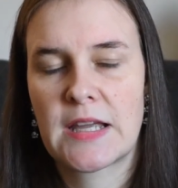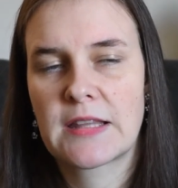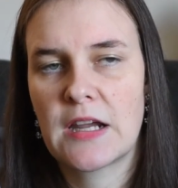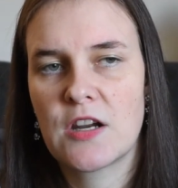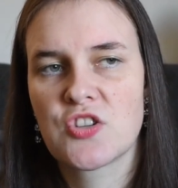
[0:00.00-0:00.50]

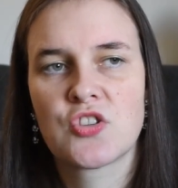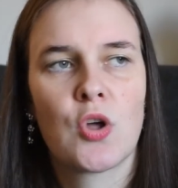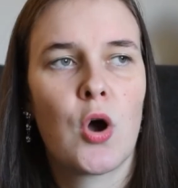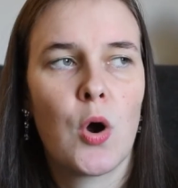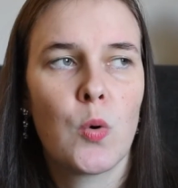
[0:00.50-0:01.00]
Like, there is
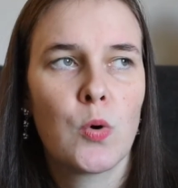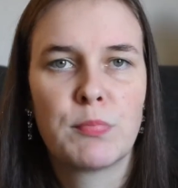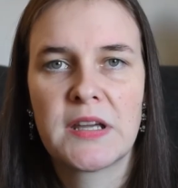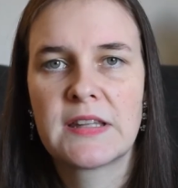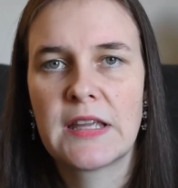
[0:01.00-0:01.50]
no
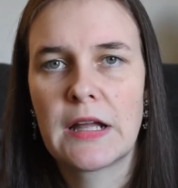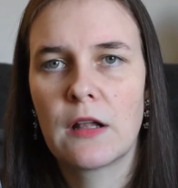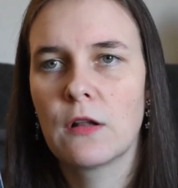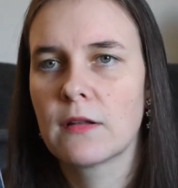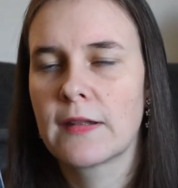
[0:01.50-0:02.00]
big deal,